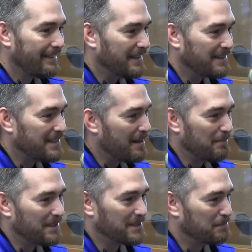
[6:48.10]
it's not
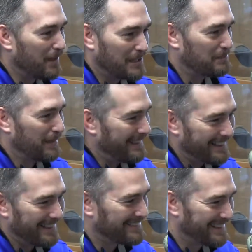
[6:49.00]
Mrs. Busby,
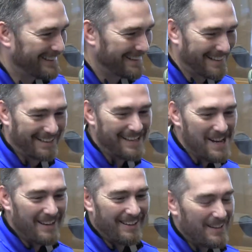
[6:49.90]
I'll tell you
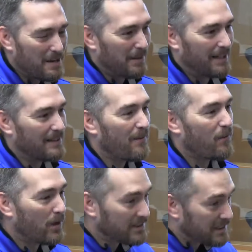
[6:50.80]
that. But
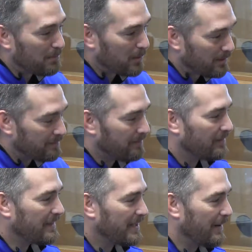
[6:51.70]
for example,
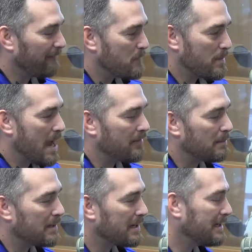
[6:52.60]

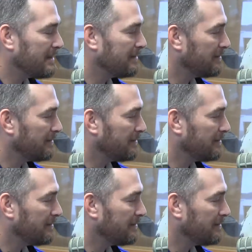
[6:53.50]
everybody,